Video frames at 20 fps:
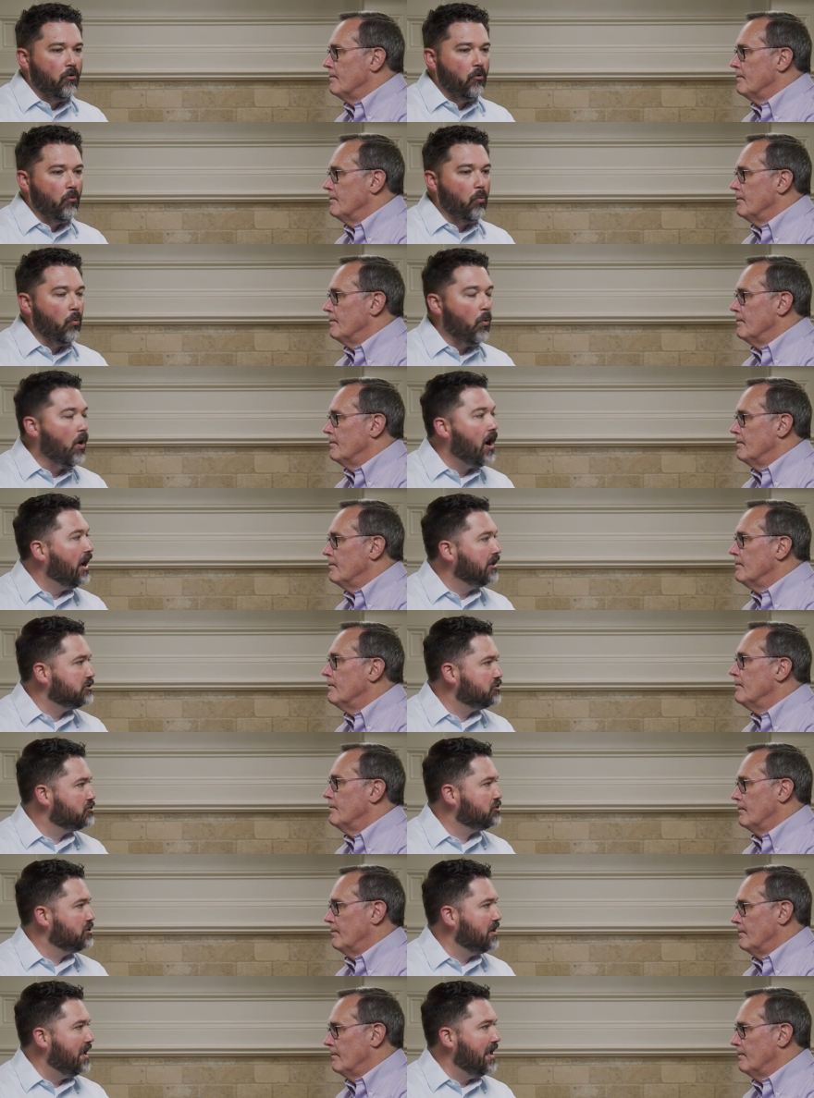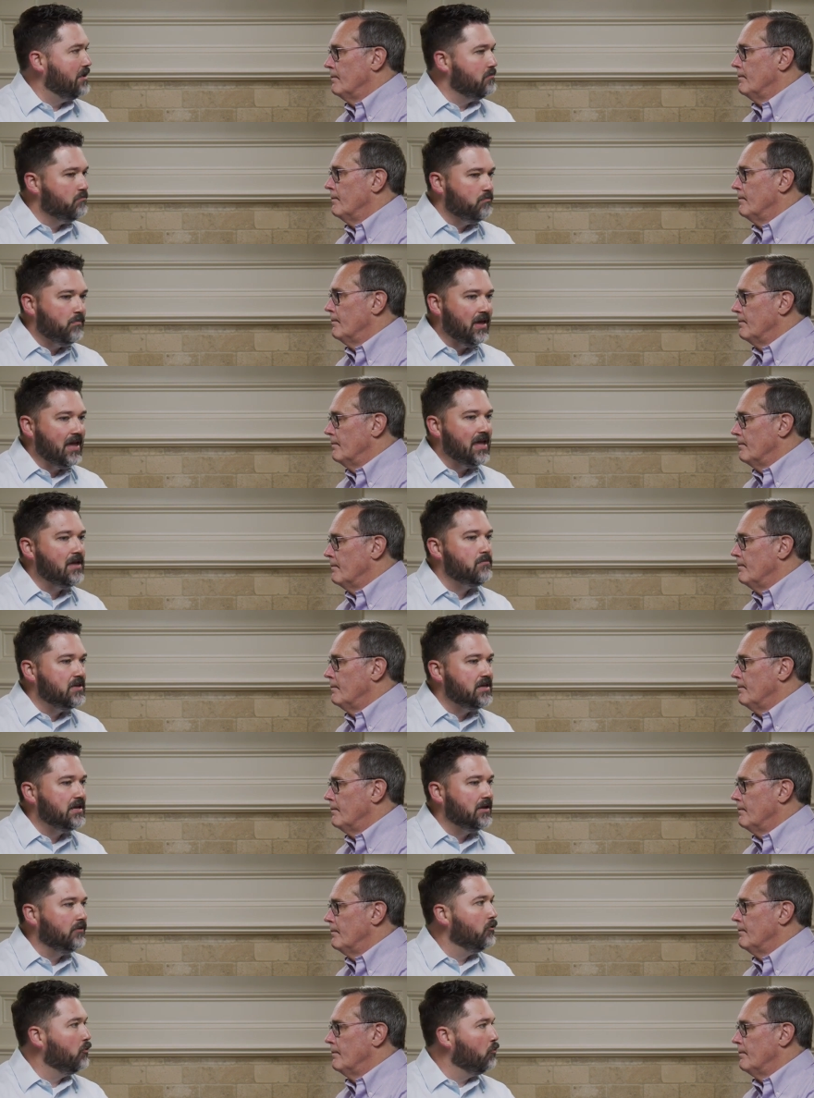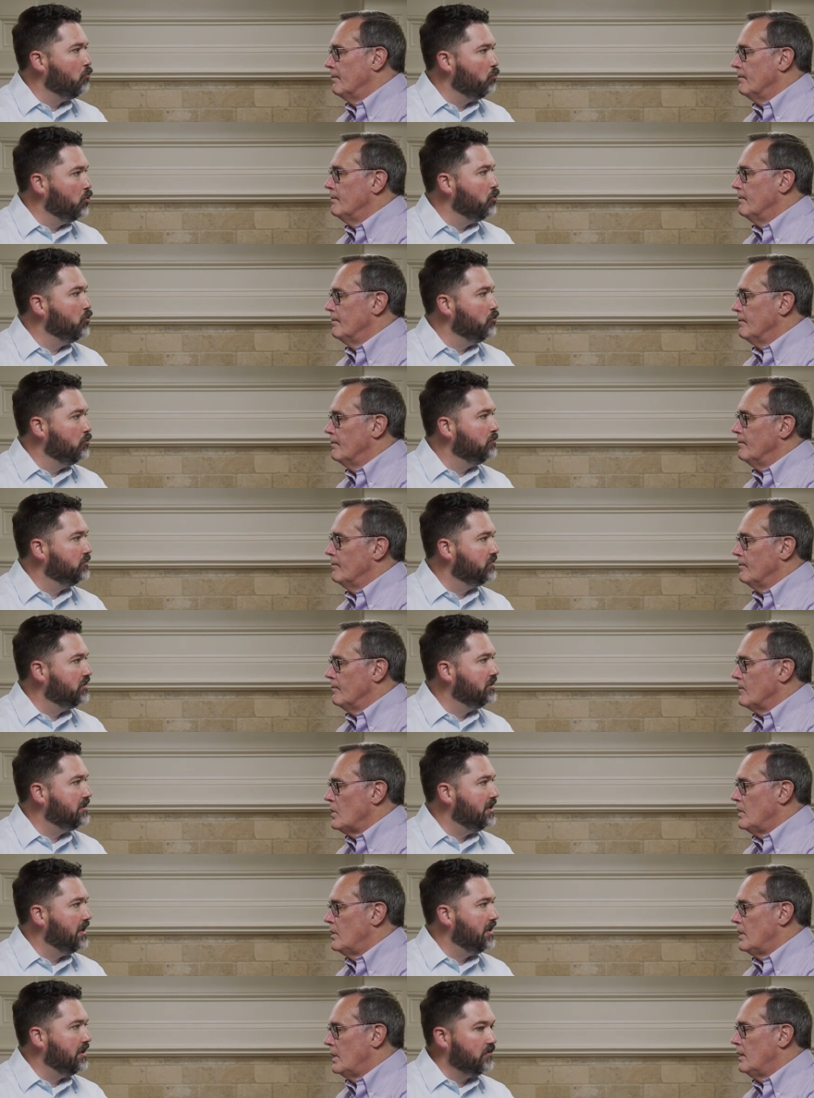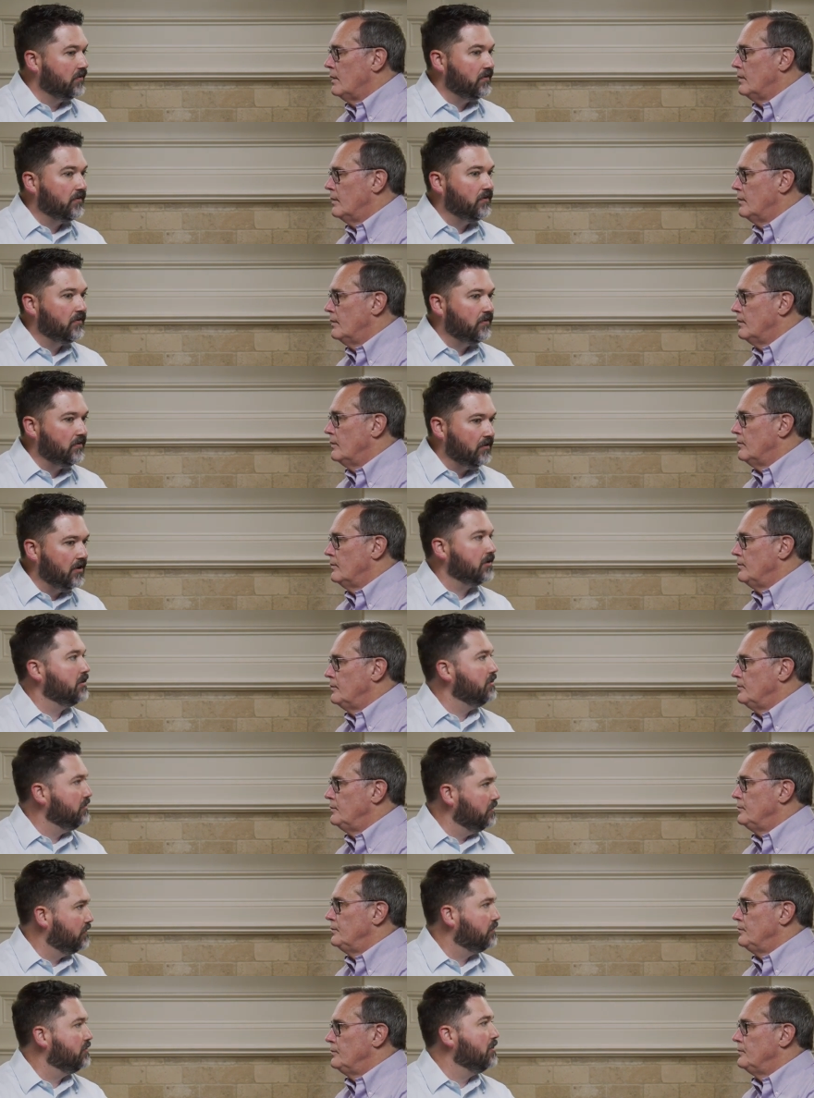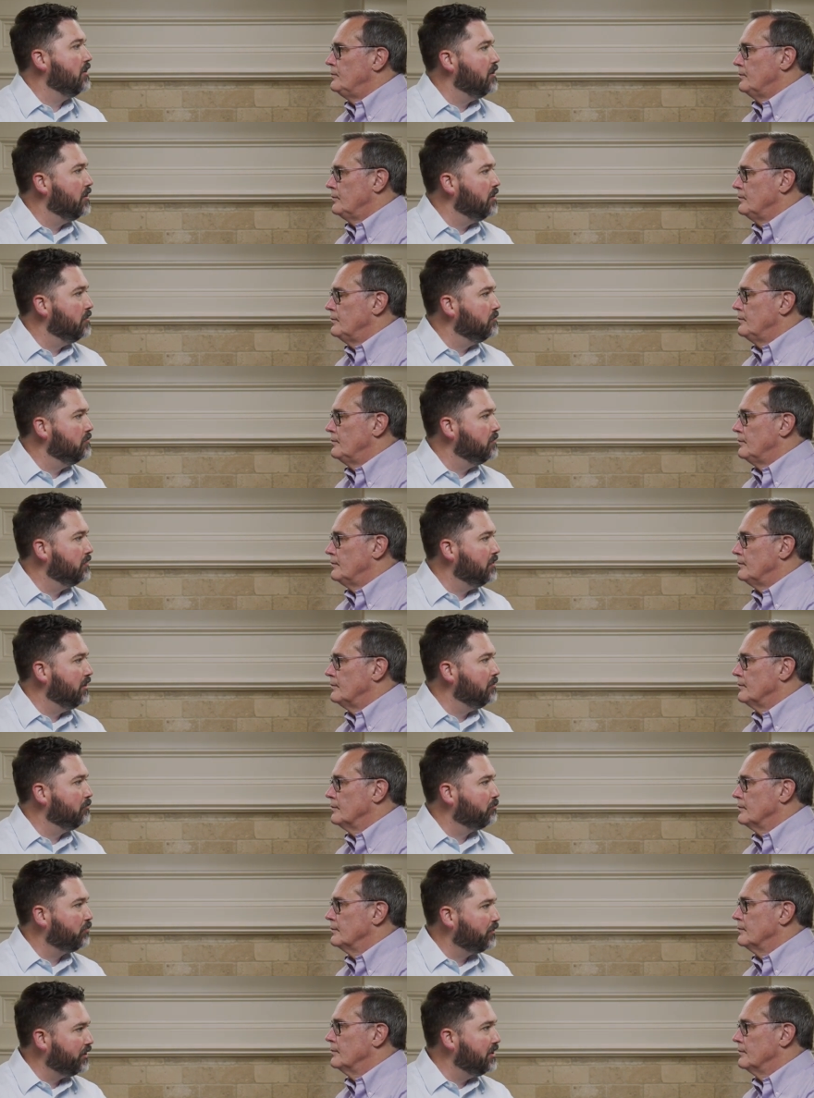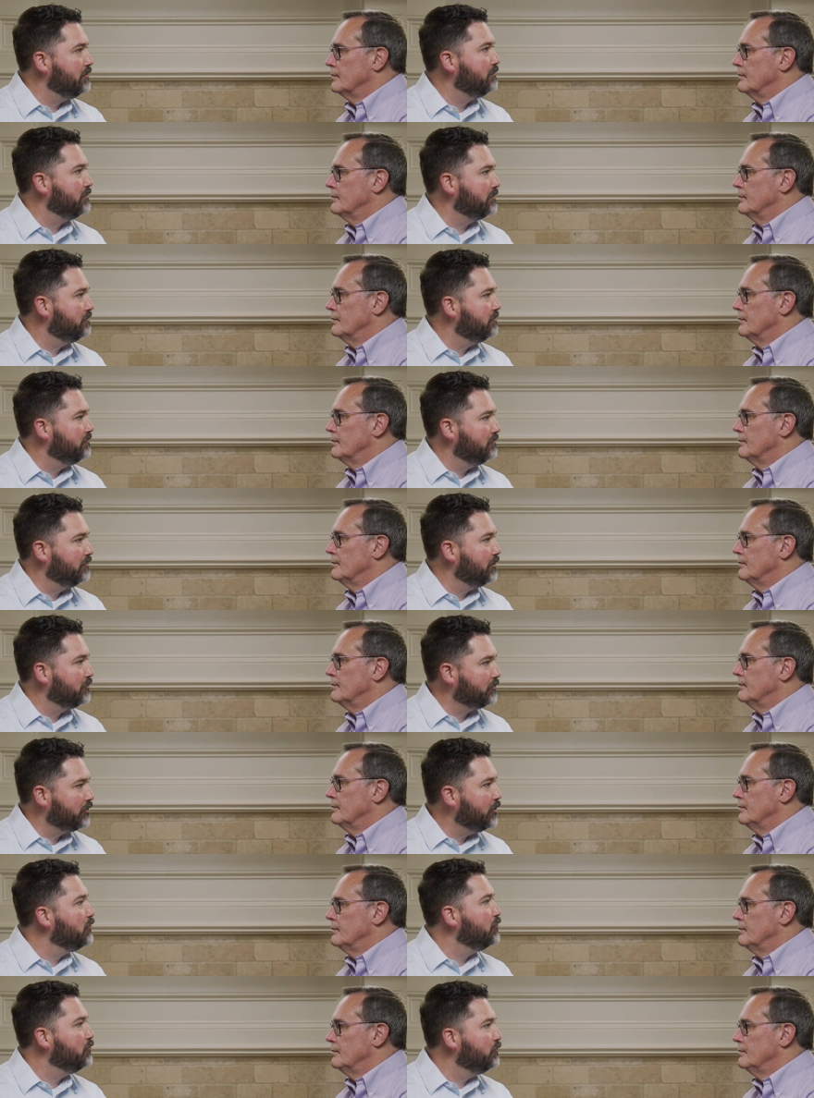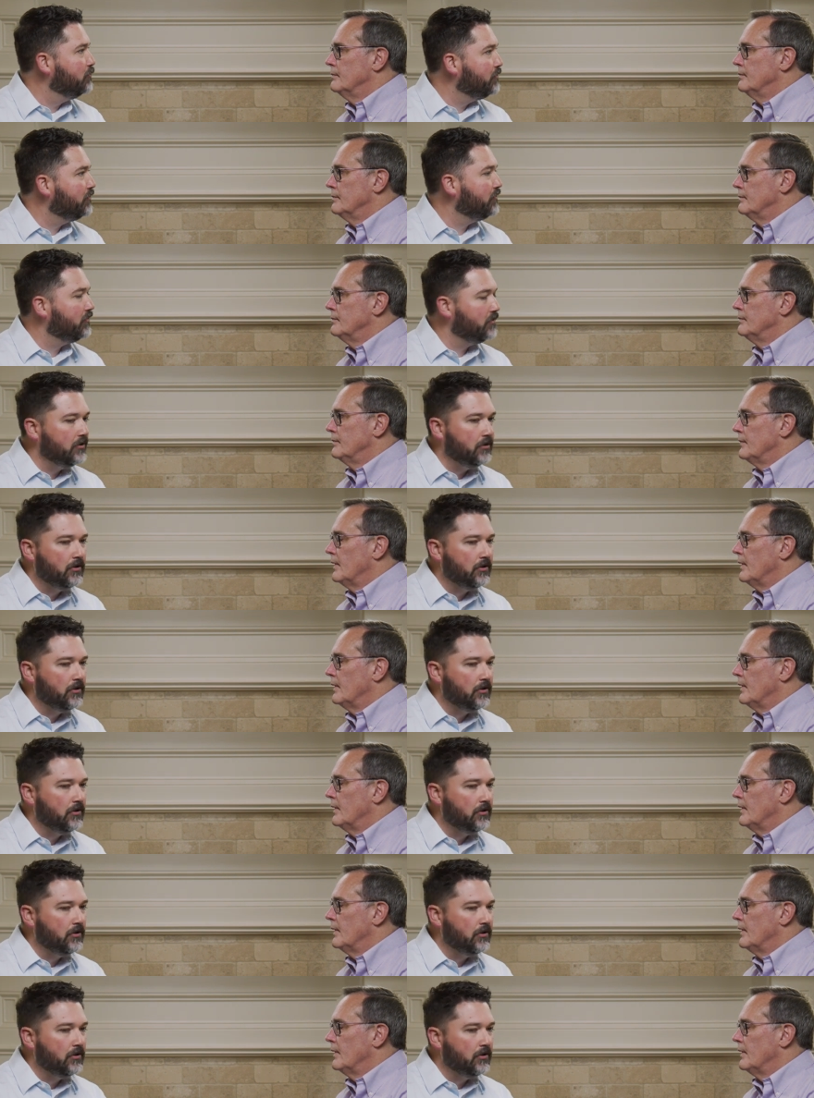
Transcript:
Speaker 1: watch a baby in the womb today suck his thumb and play with their toes.